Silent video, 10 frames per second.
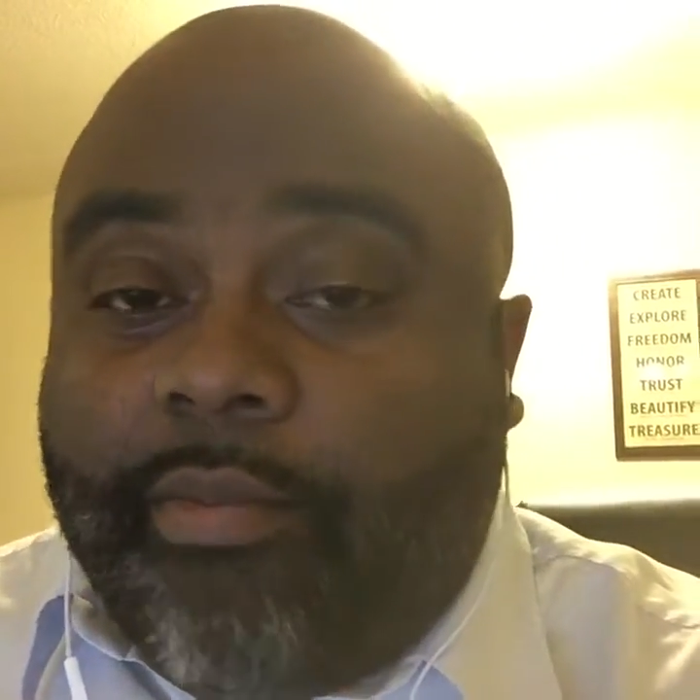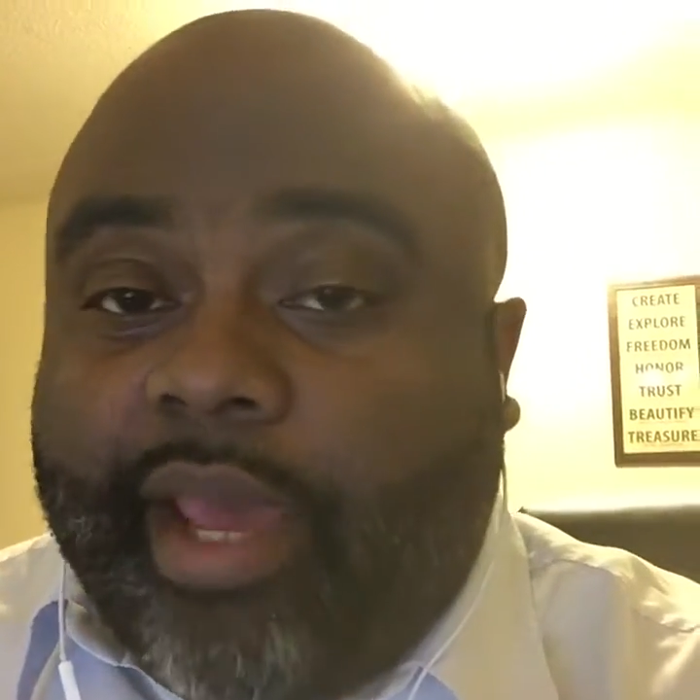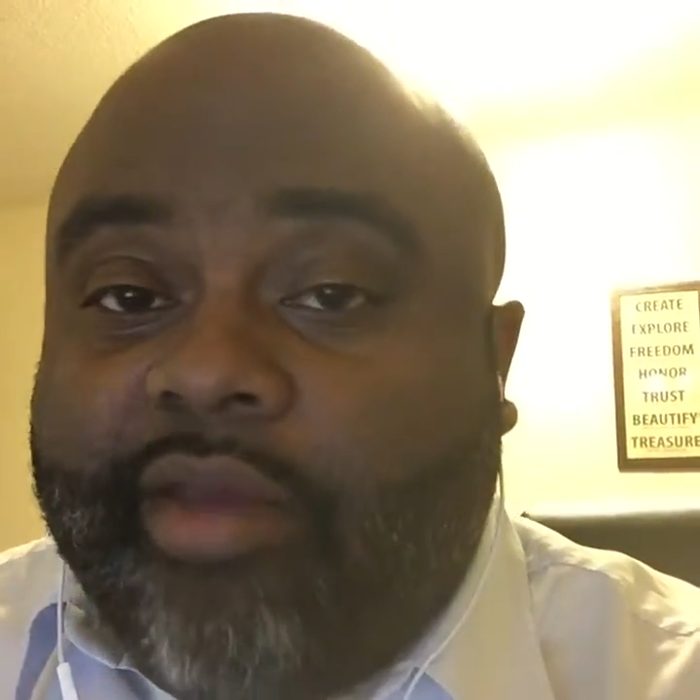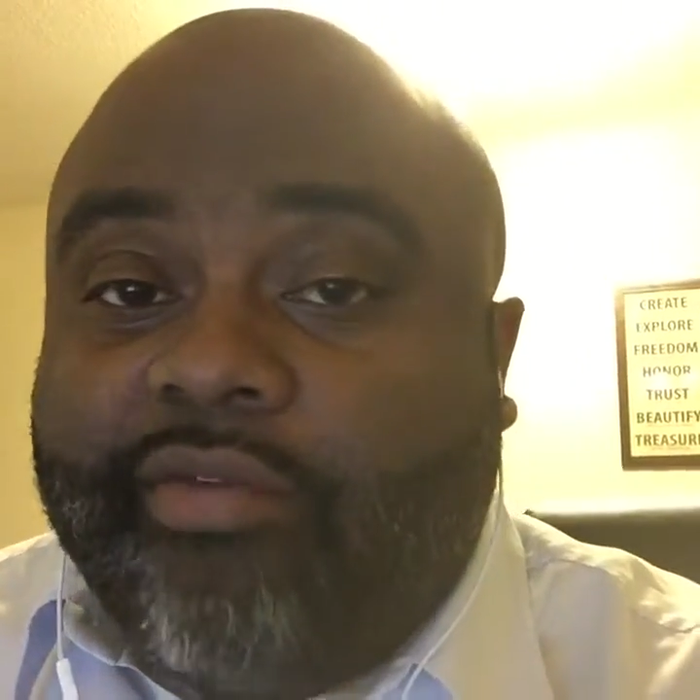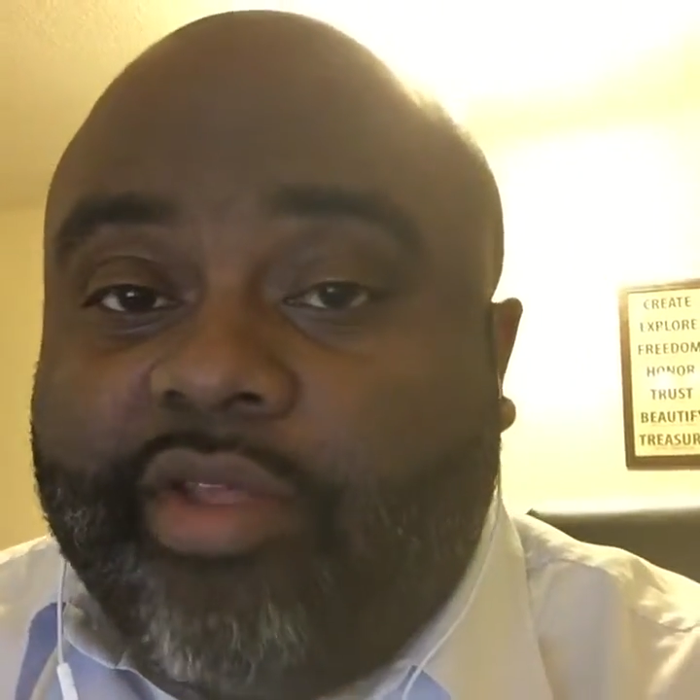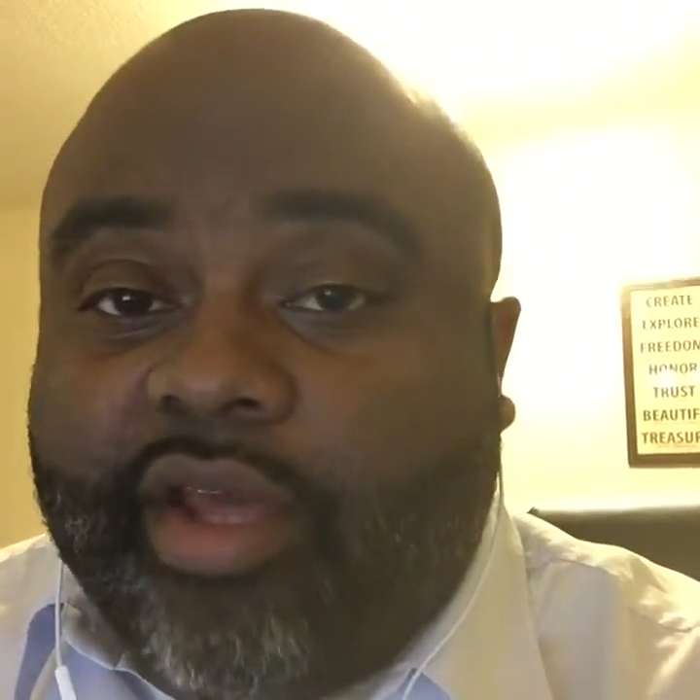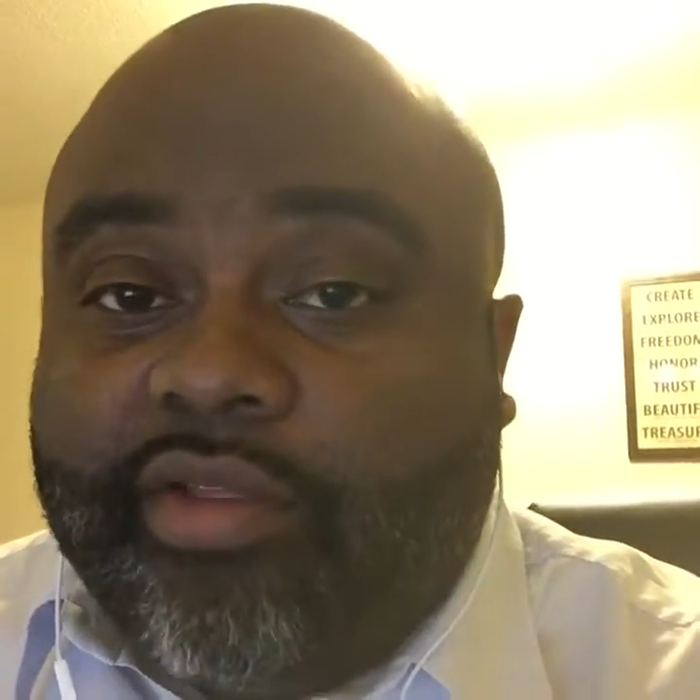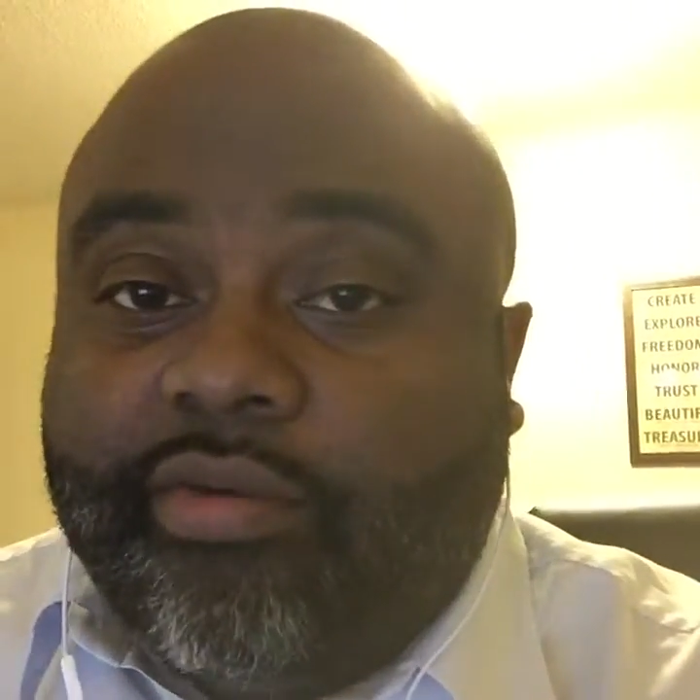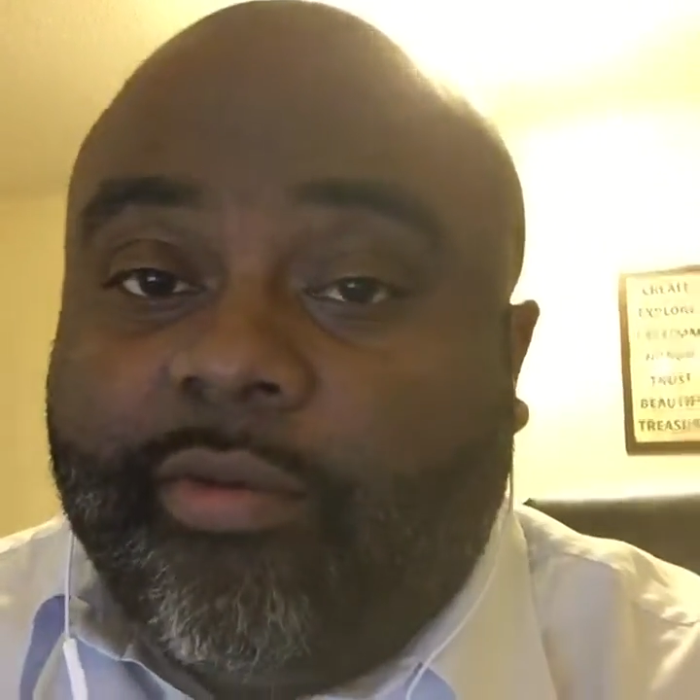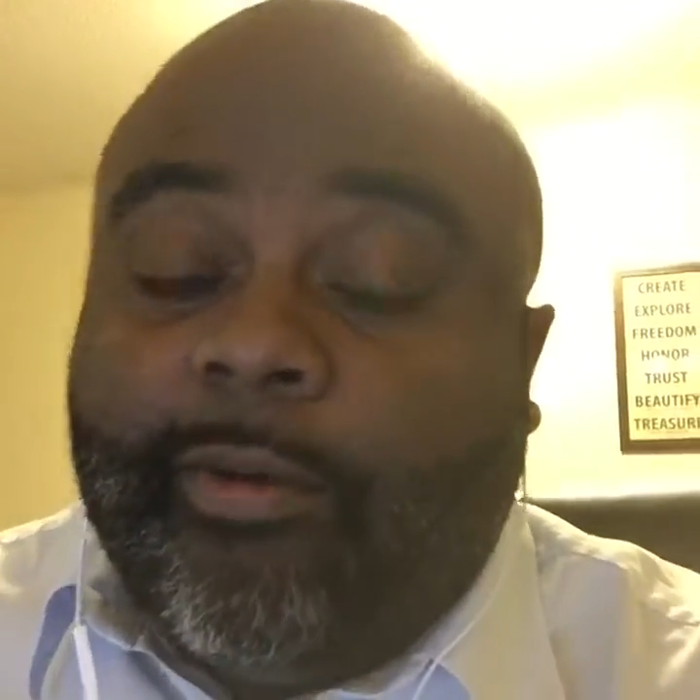pain for the
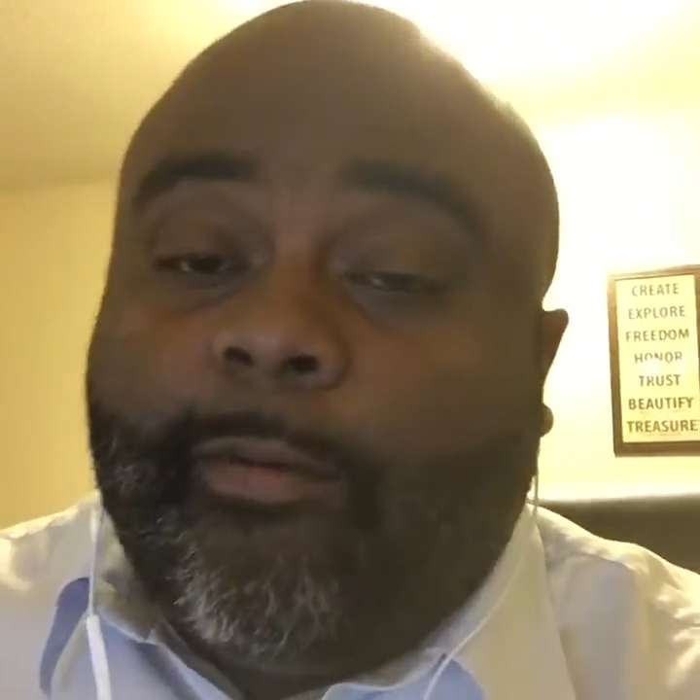other,